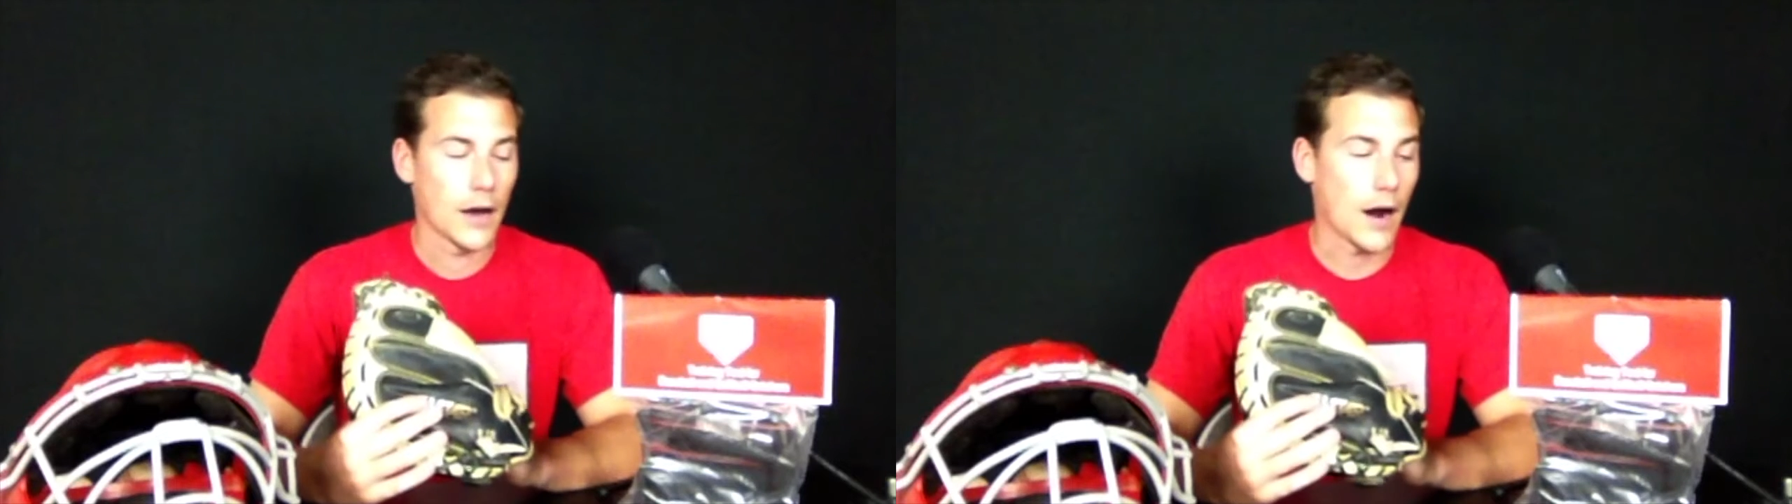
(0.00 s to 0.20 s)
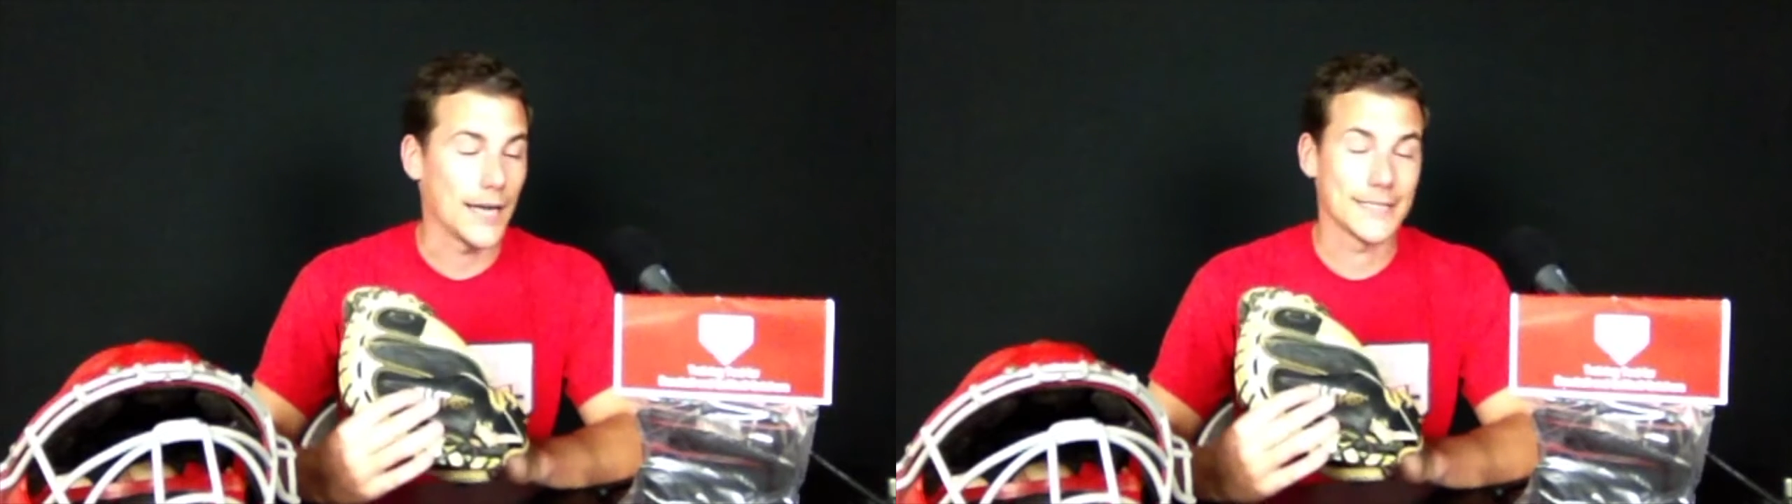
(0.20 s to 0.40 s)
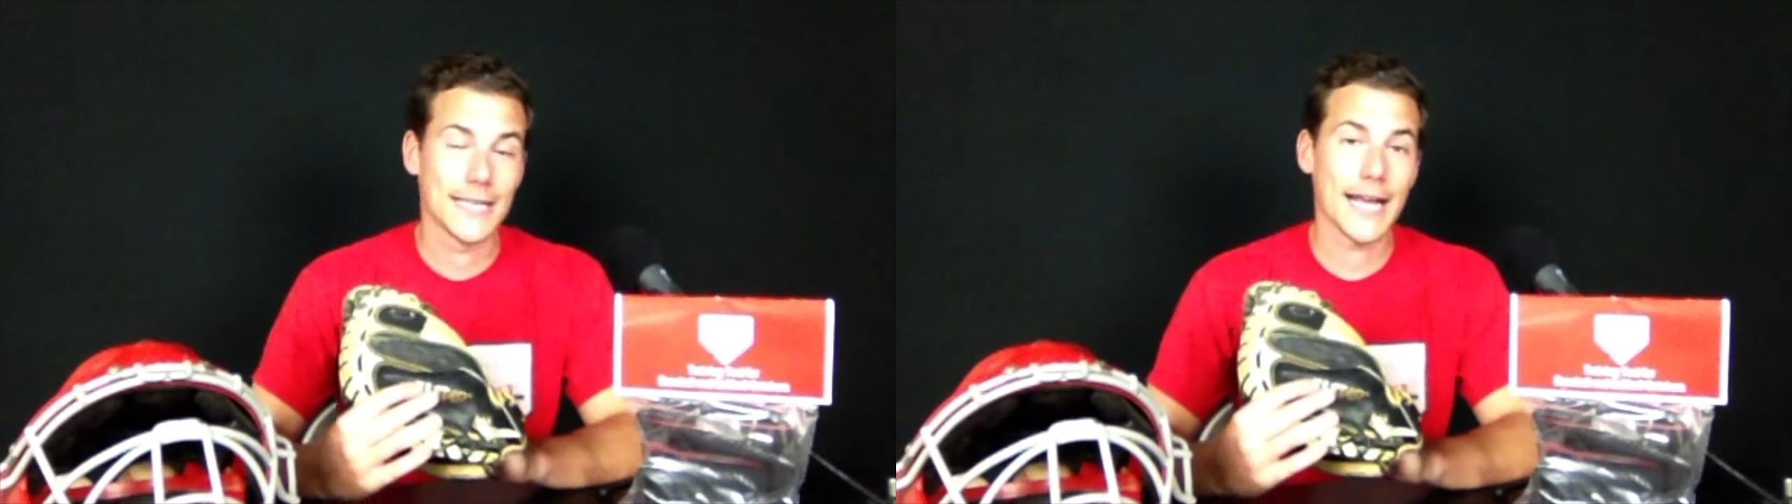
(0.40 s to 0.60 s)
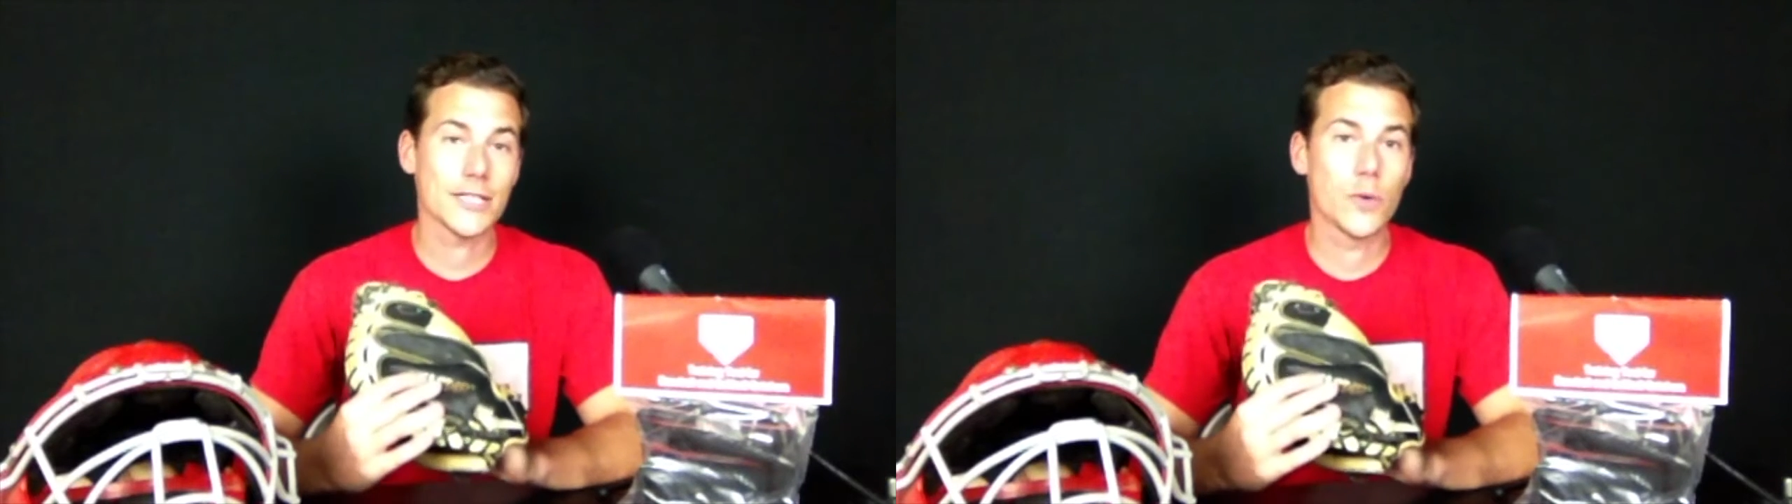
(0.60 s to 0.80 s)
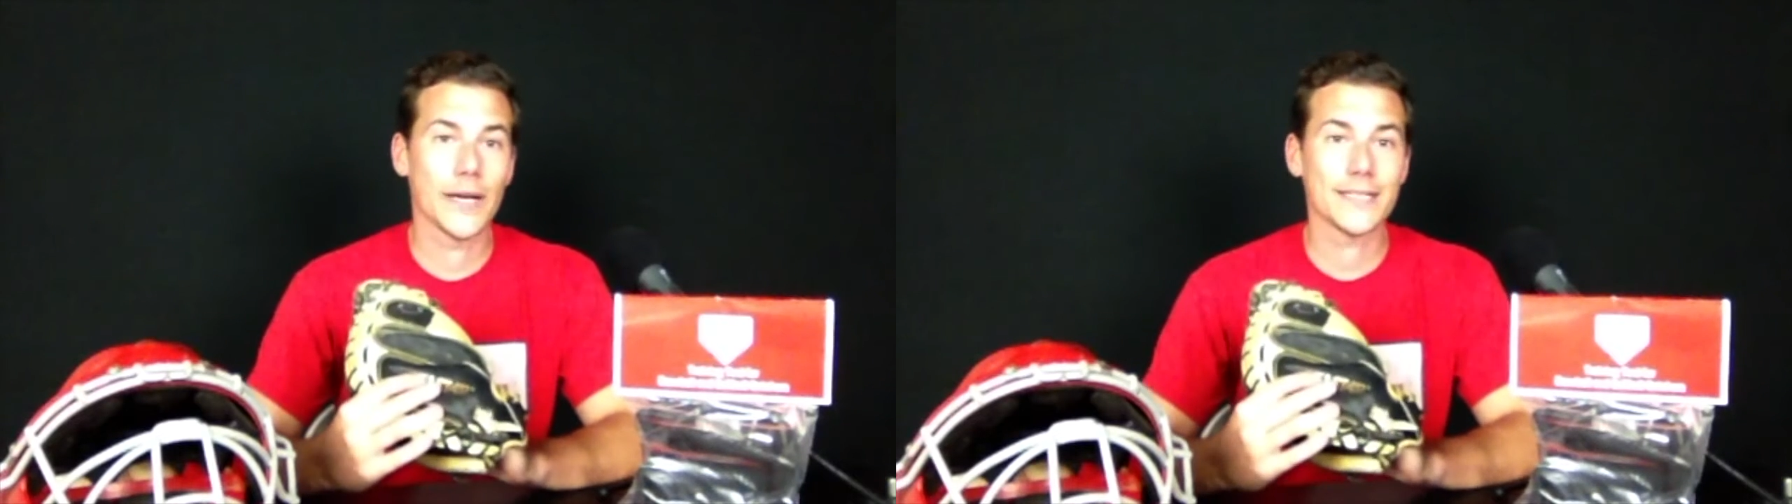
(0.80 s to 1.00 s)
right,
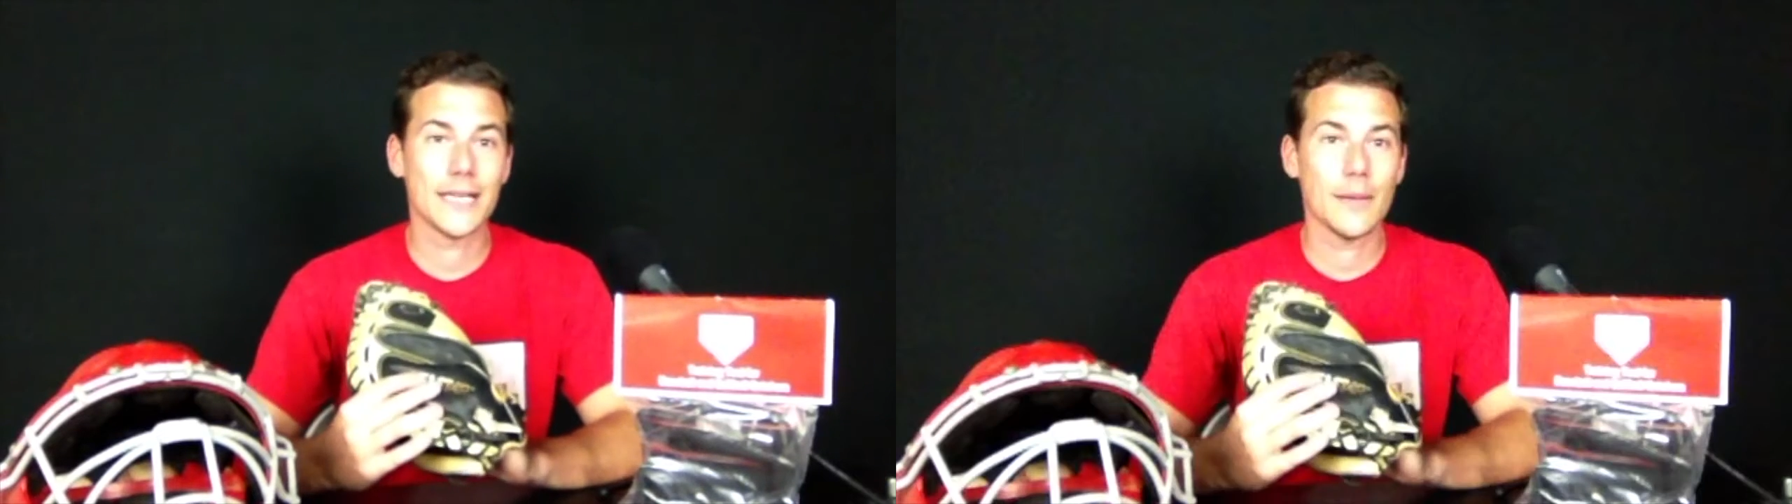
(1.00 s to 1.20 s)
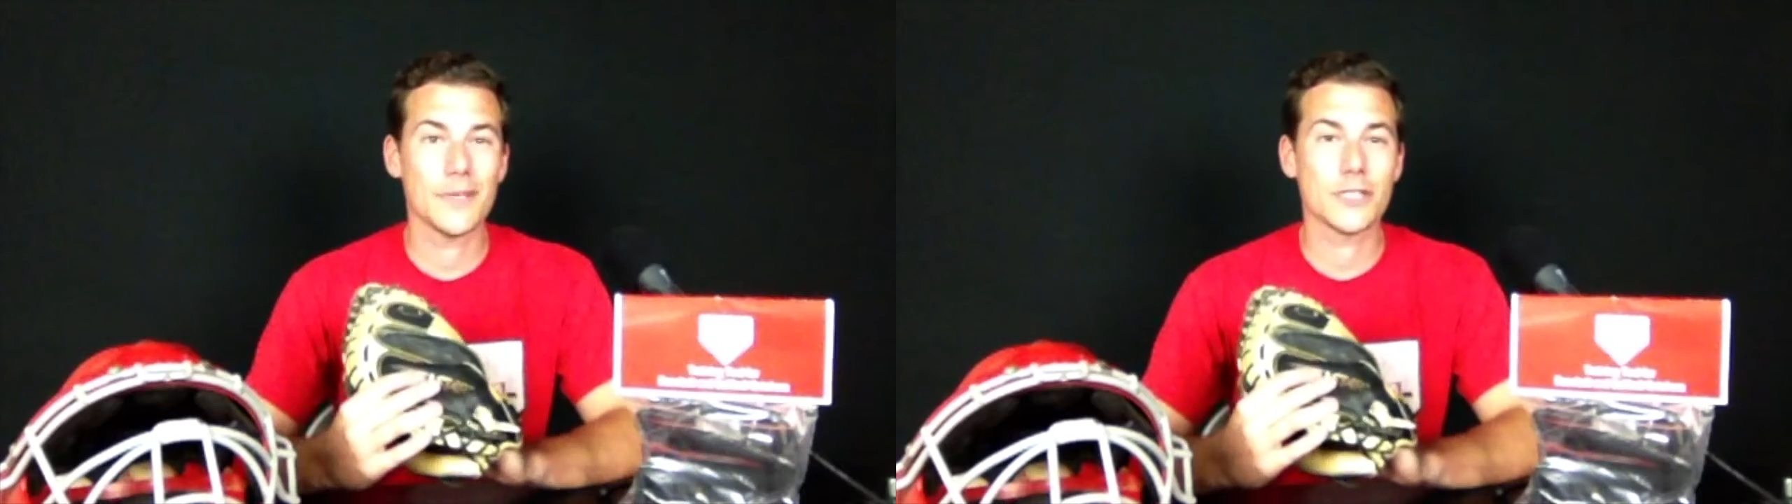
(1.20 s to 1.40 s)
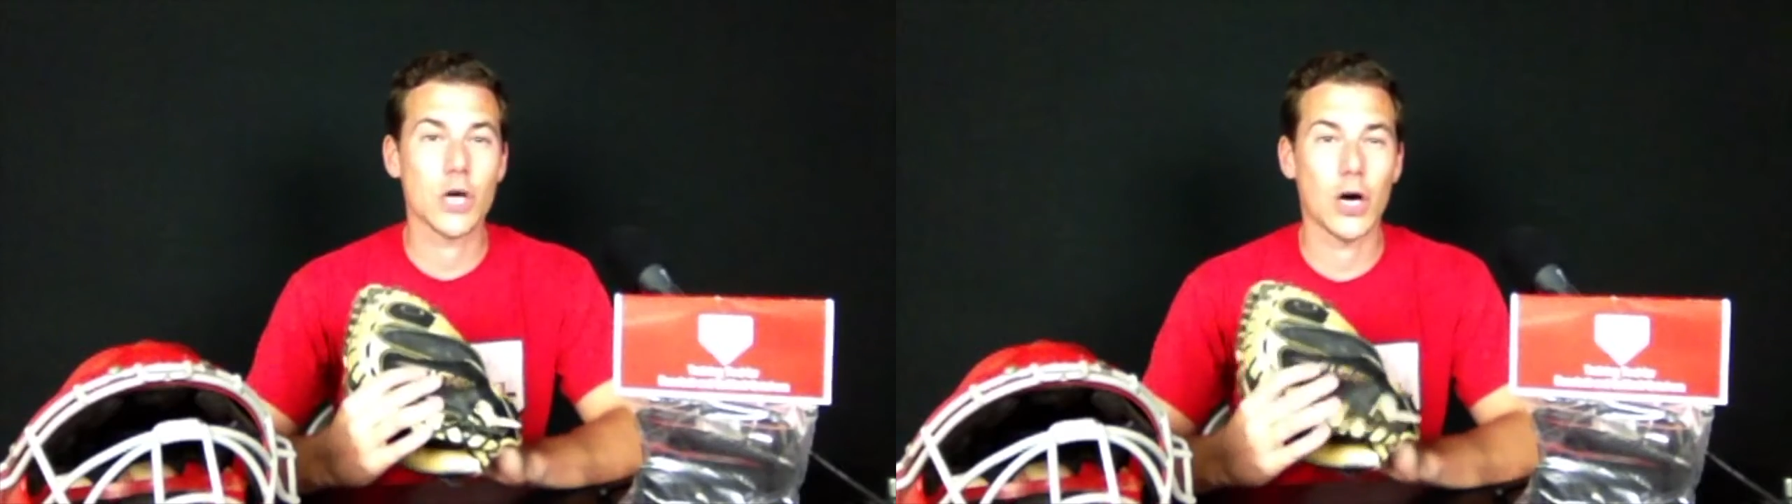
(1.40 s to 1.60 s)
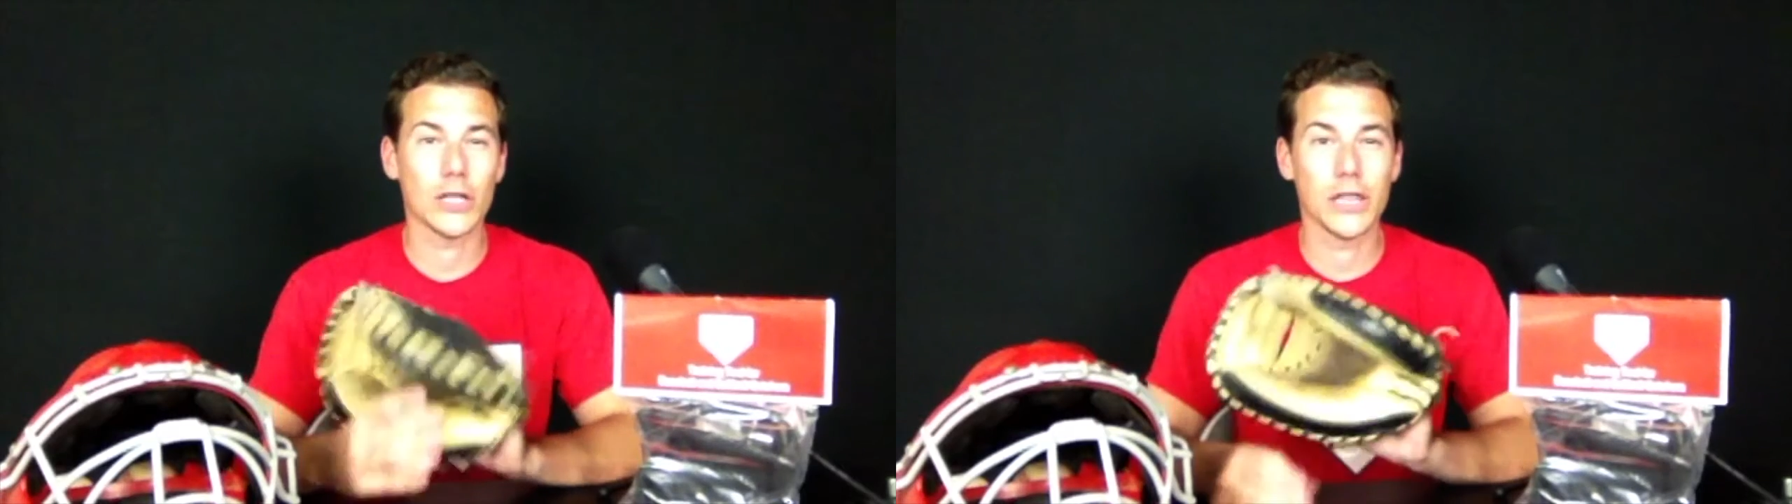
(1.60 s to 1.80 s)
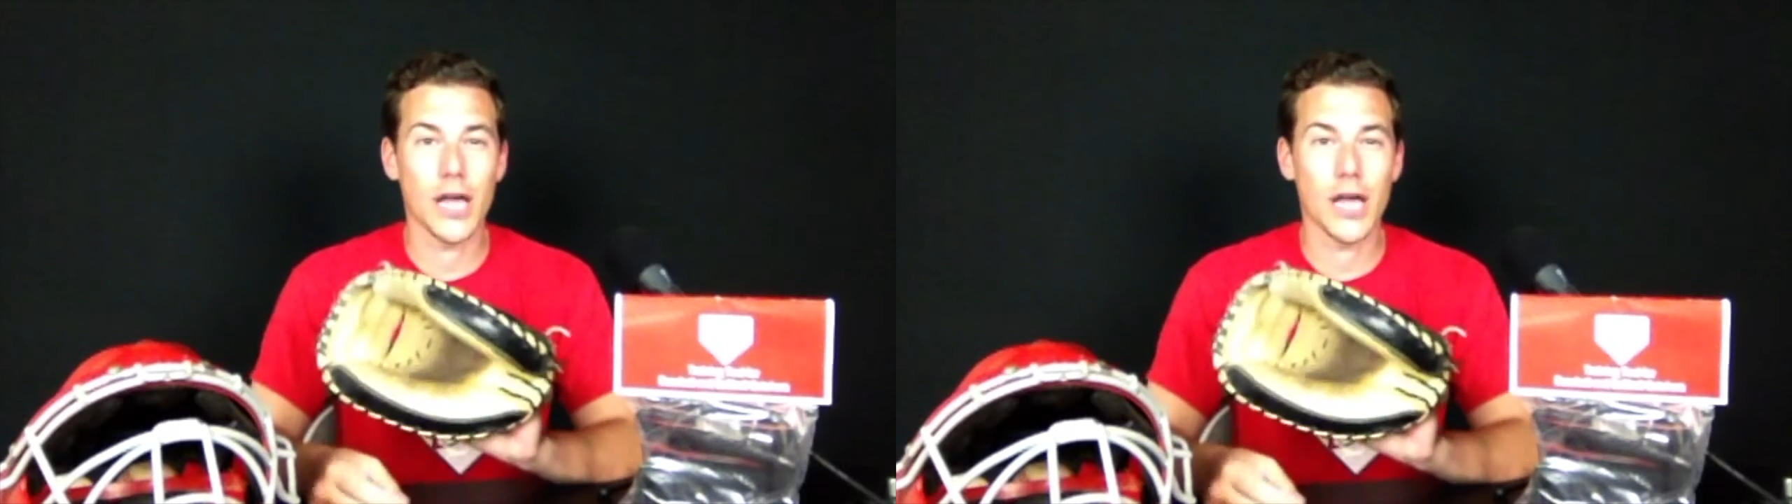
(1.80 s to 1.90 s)
today's quick tip is called